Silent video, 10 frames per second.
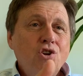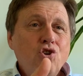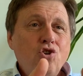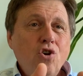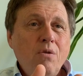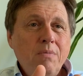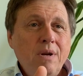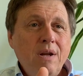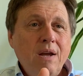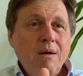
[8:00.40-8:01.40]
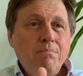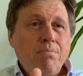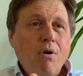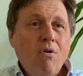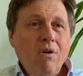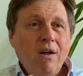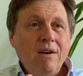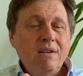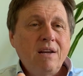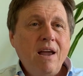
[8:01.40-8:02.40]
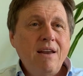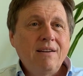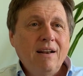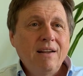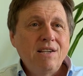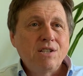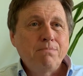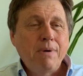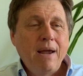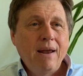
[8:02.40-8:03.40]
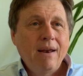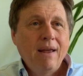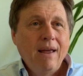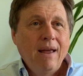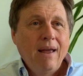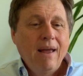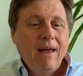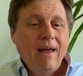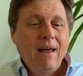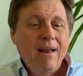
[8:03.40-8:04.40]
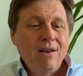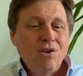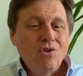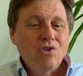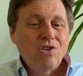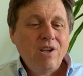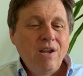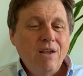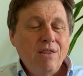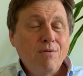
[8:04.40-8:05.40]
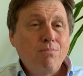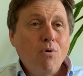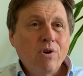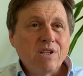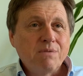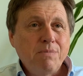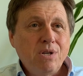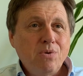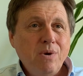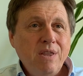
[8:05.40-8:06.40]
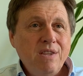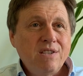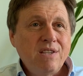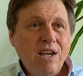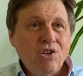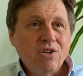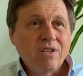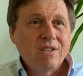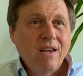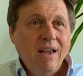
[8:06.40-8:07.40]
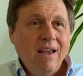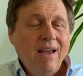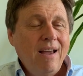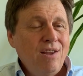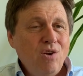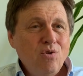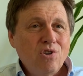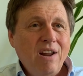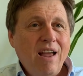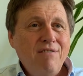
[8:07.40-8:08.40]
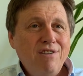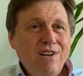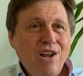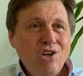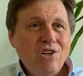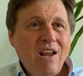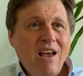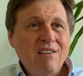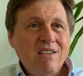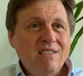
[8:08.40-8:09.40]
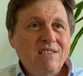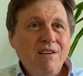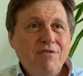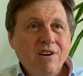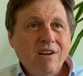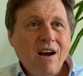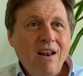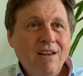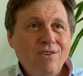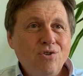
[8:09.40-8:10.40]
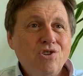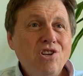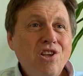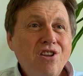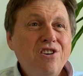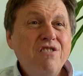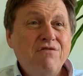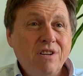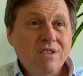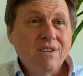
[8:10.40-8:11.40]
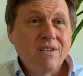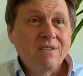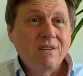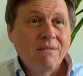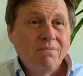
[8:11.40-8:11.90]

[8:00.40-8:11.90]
Germany, Poland, Italy, Spain, and you see the borders between these nations. And usually every nation has a different color to see the differences.